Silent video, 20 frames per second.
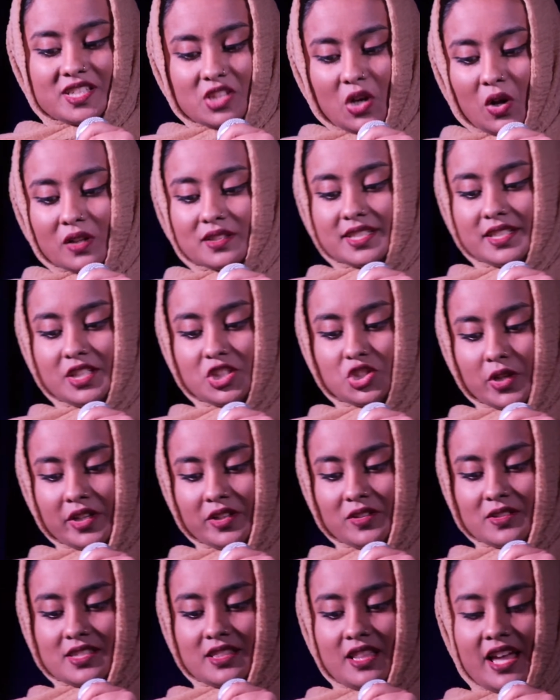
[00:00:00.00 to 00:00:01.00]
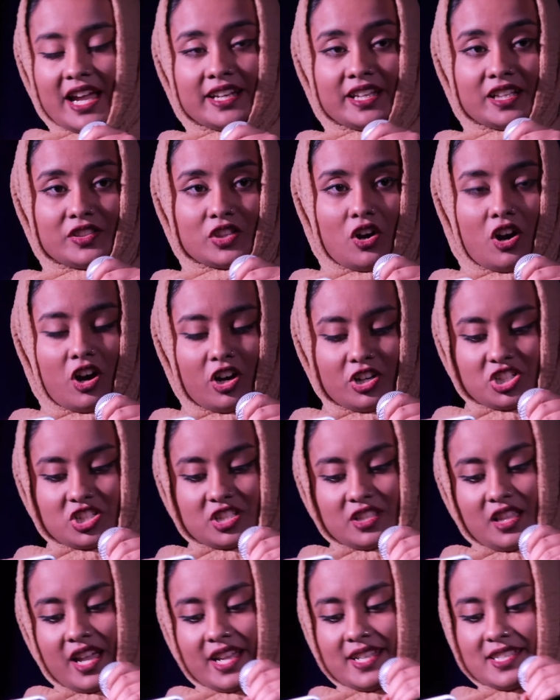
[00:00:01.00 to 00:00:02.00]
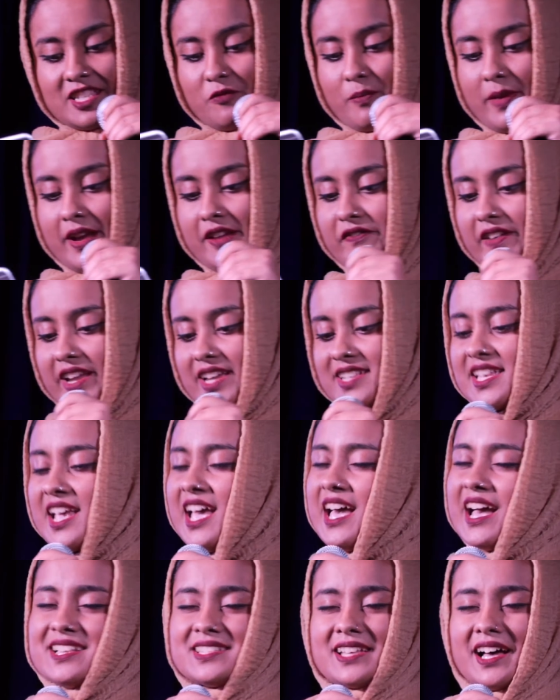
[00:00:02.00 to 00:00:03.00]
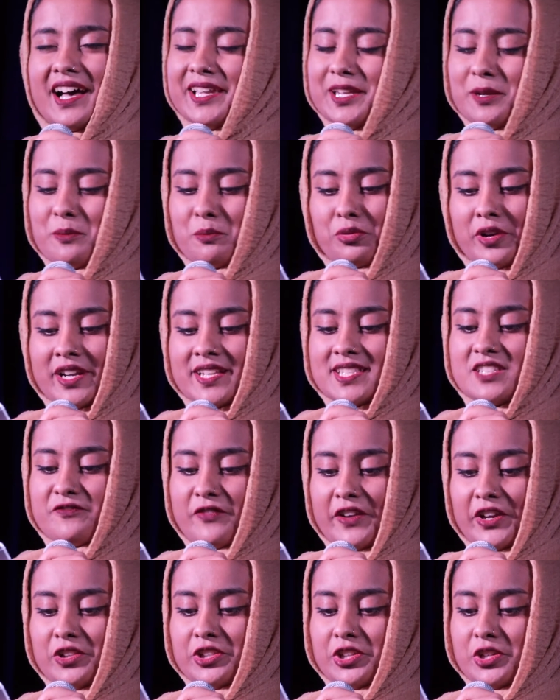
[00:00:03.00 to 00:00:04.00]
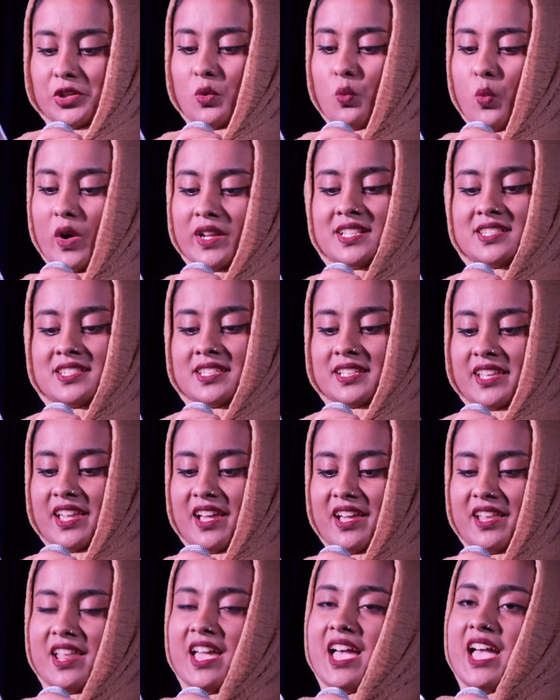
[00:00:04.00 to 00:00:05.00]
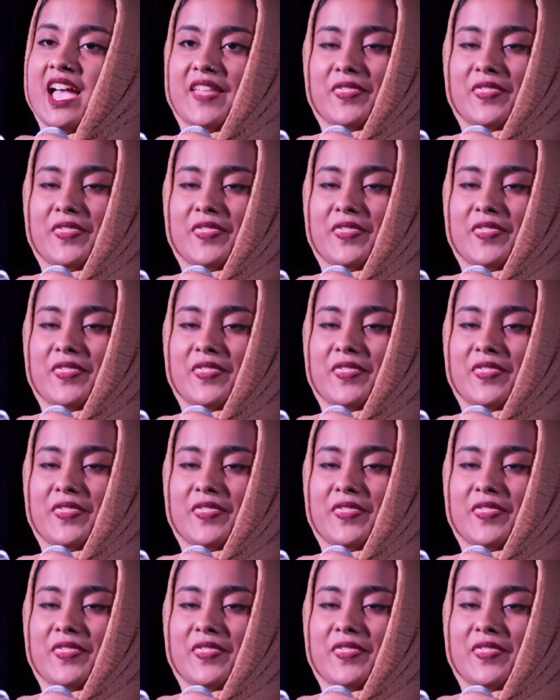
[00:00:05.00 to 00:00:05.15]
salty trails lining the harsh lines of my face as I embraced failure once again.